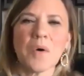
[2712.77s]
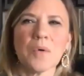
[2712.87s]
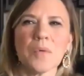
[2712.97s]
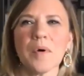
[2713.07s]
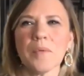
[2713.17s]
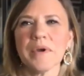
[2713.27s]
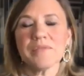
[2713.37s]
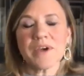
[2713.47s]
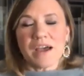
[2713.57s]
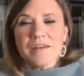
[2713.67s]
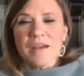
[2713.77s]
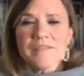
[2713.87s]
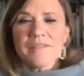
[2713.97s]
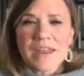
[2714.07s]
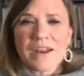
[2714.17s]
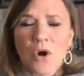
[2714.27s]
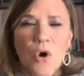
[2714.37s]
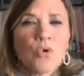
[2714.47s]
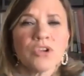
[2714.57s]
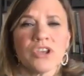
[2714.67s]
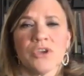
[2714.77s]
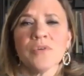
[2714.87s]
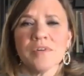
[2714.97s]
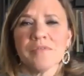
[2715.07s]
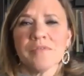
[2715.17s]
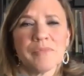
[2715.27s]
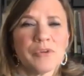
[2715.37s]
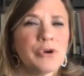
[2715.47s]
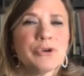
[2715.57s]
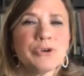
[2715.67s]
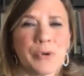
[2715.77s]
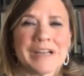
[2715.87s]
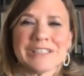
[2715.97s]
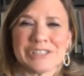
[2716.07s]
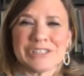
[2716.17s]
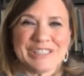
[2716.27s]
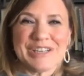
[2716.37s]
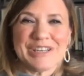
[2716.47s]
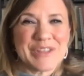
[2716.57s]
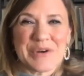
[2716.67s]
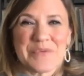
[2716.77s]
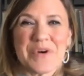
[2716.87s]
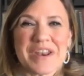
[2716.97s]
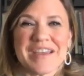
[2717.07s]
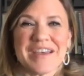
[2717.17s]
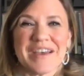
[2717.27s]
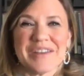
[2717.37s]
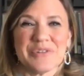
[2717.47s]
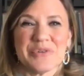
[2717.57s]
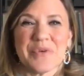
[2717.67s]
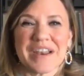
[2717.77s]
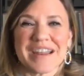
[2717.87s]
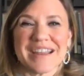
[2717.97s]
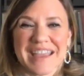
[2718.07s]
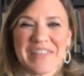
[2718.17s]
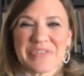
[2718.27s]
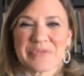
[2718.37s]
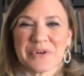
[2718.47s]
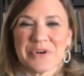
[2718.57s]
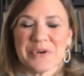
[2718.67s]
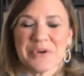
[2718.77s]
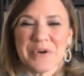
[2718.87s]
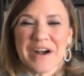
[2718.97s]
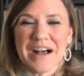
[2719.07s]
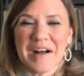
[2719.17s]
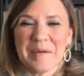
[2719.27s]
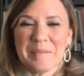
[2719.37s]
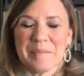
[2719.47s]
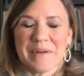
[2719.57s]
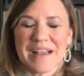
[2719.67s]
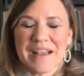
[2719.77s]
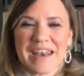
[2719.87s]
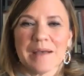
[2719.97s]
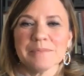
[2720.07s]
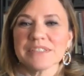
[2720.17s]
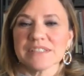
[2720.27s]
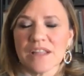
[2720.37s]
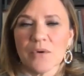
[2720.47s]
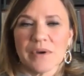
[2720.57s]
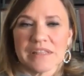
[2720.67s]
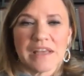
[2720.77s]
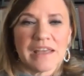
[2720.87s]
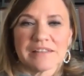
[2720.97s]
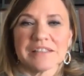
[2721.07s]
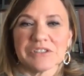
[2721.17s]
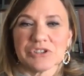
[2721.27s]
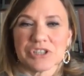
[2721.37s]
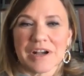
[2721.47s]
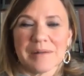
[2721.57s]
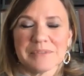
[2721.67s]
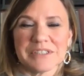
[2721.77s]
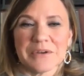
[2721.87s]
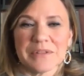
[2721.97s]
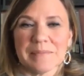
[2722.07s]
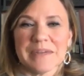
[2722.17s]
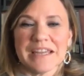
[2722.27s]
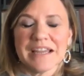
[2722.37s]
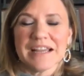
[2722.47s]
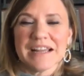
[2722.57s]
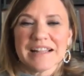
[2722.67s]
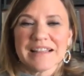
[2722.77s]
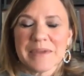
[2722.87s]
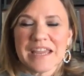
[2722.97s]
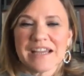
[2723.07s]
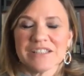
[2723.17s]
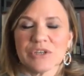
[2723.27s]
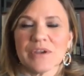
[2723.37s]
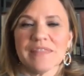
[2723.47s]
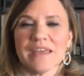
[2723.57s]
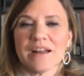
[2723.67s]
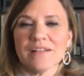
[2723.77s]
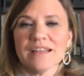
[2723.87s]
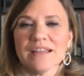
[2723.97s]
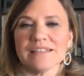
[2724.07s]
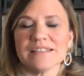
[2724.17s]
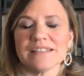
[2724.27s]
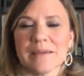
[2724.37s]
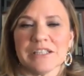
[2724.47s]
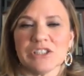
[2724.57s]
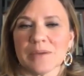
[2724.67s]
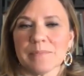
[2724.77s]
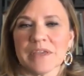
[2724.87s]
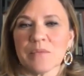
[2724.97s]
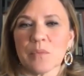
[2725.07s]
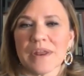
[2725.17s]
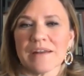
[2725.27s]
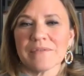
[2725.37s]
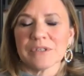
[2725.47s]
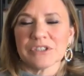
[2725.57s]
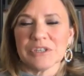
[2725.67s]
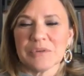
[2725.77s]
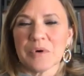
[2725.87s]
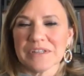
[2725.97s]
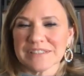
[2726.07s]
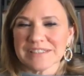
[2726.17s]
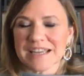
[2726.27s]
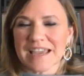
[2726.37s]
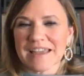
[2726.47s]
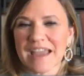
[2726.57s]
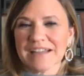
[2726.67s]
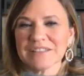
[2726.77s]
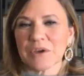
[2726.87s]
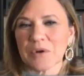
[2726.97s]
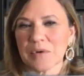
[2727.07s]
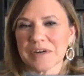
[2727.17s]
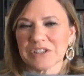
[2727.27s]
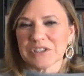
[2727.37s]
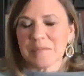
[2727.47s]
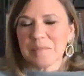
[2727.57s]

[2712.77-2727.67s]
Well, we've got, I've got a whole queue of good questions here that I want to uh, okay. get through. Um, and I'm slow at, the, at this job. So let me, let me ask you, and then I'll let Sammy jump in whenever she wants to ask a question.